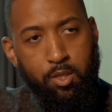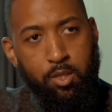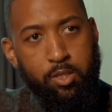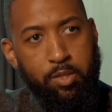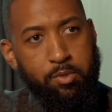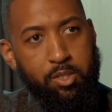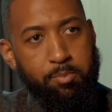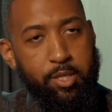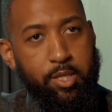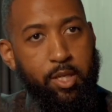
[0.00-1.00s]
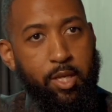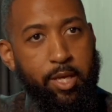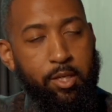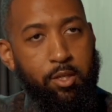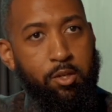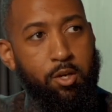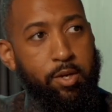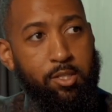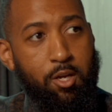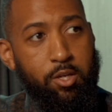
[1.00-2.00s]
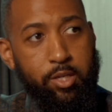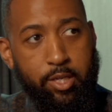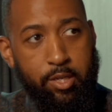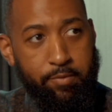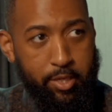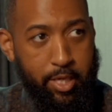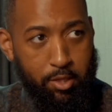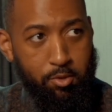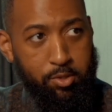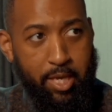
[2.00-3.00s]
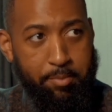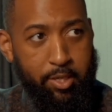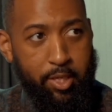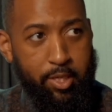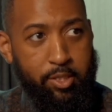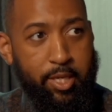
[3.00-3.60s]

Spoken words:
Because even with speaking, like, you know, that's hard to even get those type of gigs.